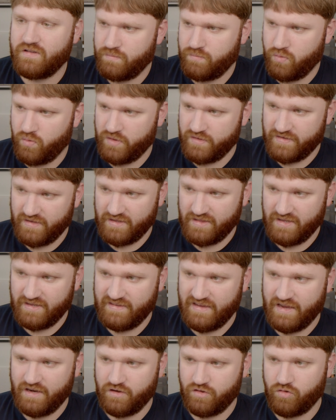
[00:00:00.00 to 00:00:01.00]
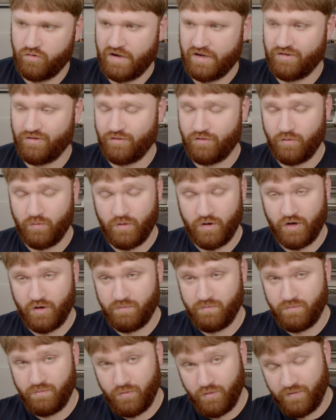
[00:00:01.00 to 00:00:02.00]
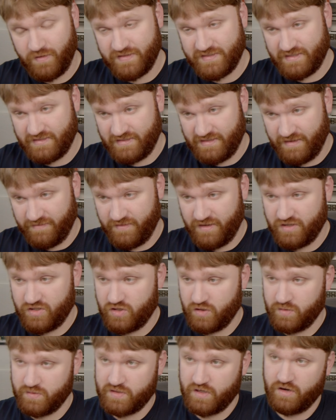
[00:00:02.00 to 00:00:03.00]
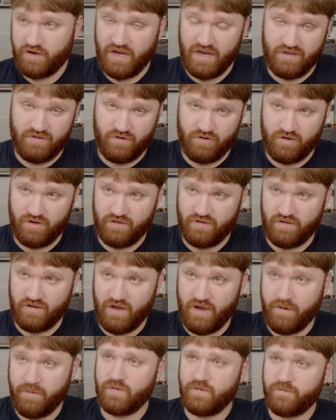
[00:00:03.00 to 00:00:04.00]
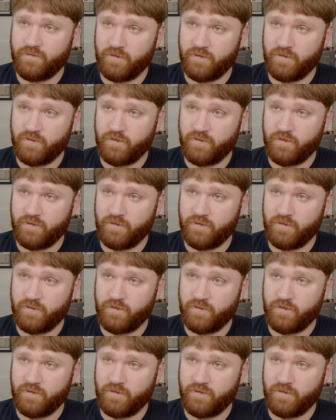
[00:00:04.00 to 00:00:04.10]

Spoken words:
pointing the data directory to where your movies and TV shows are, and you're good to go. For